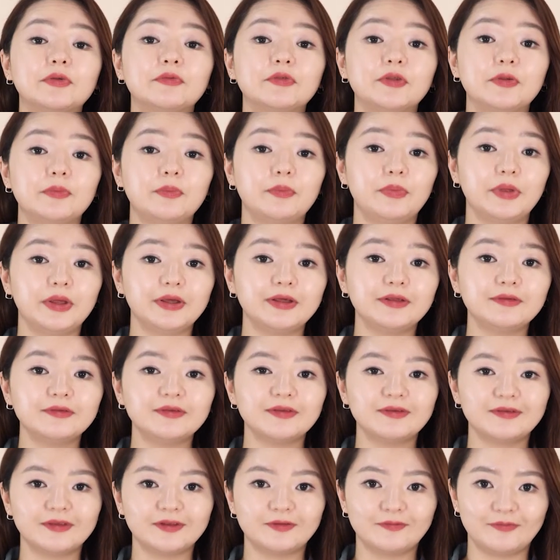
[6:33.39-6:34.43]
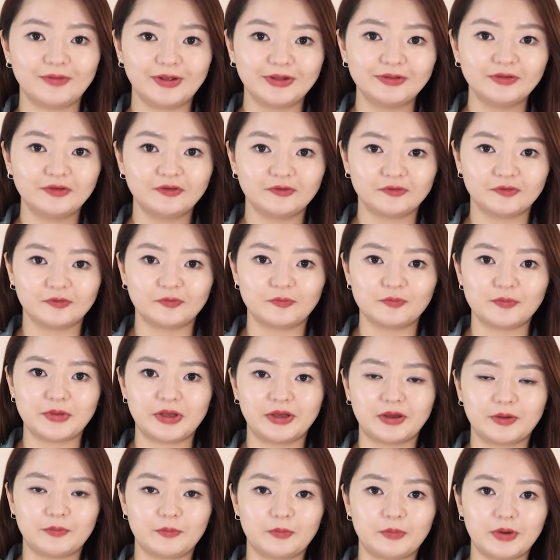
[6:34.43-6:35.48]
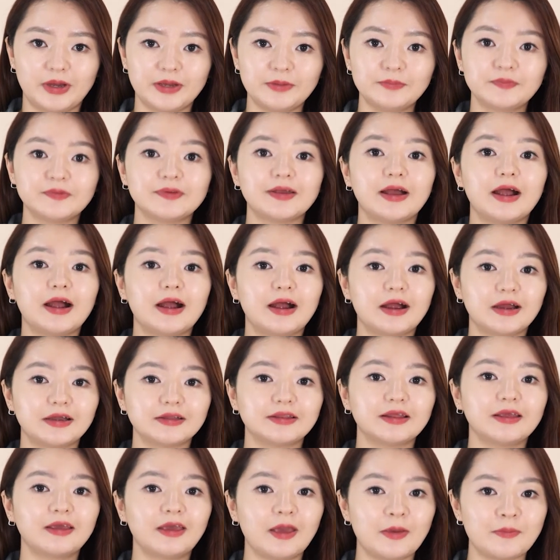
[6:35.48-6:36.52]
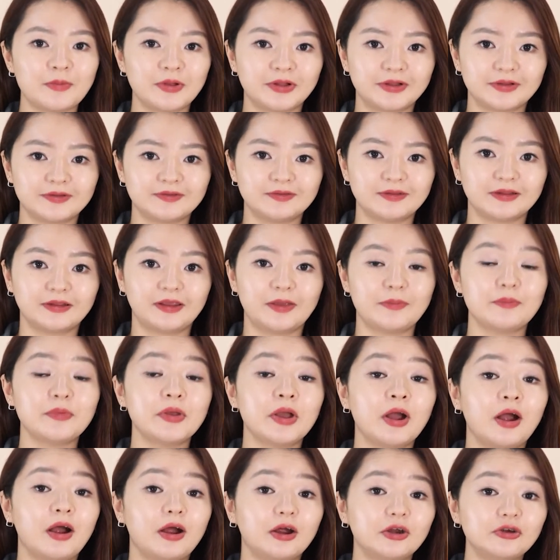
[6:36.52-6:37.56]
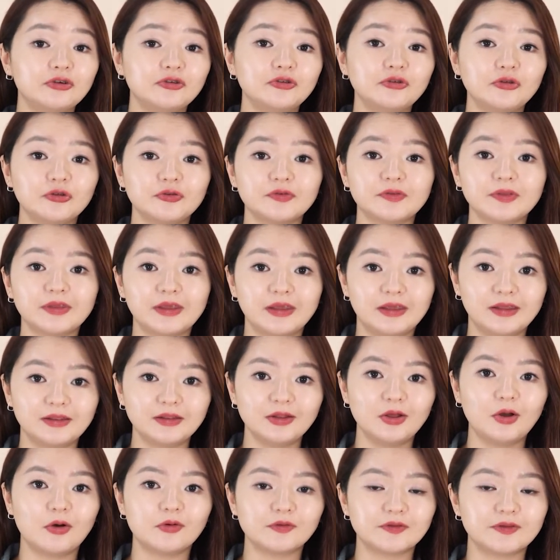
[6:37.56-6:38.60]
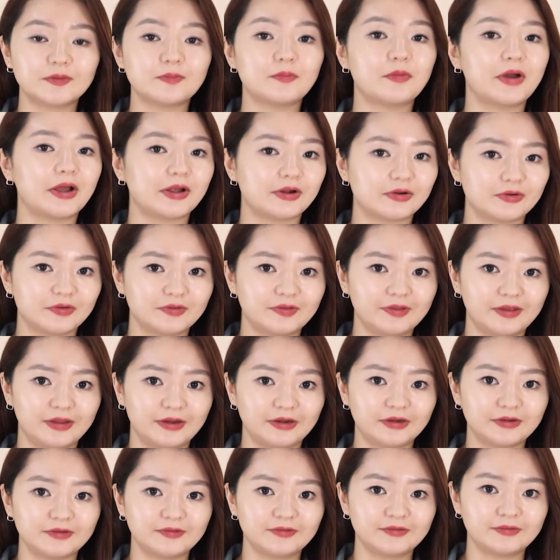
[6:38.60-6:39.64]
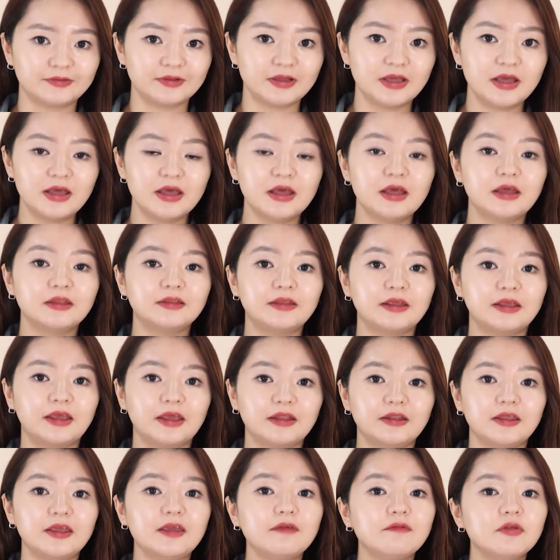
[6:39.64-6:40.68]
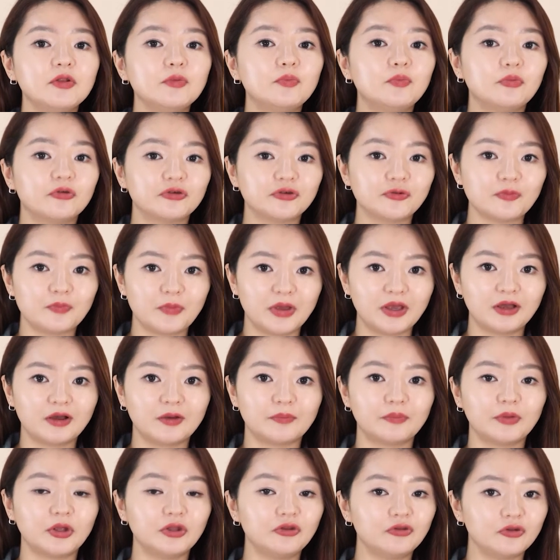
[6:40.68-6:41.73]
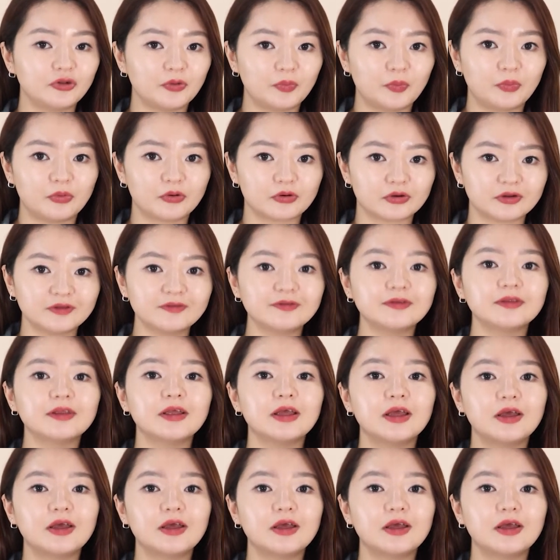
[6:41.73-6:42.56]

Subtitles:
of the biggest disadvantages of makeup wipes are the chemicals that can be harsh to your skin, causing micro tears. They can even push makeup into the pores,